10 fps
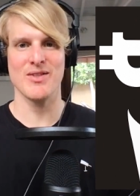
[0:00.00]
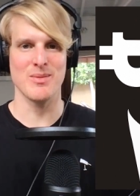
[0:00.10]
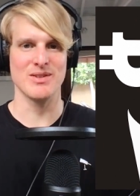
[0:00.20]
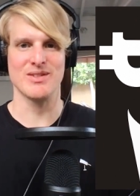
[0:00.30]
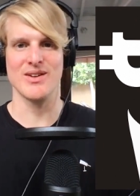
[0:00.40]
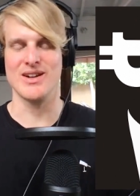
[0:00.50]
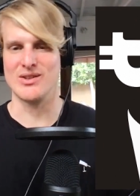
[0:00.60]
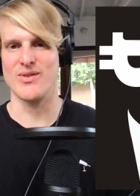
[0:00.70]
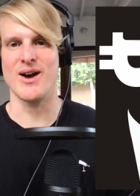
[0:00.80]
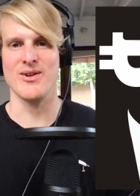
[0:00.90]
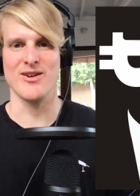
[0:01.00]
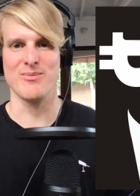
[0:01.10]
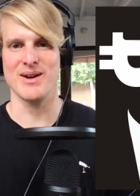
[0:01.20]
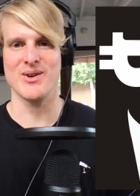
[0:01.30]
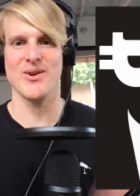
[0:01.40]
the mysterious founder of
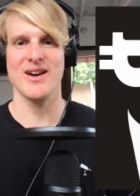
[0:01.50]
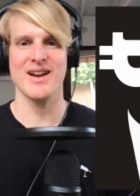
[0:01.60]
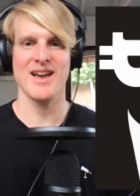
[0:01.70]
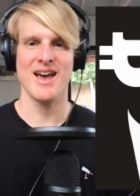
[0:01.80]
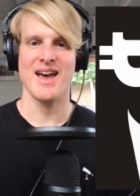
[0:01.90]
Bitcoin,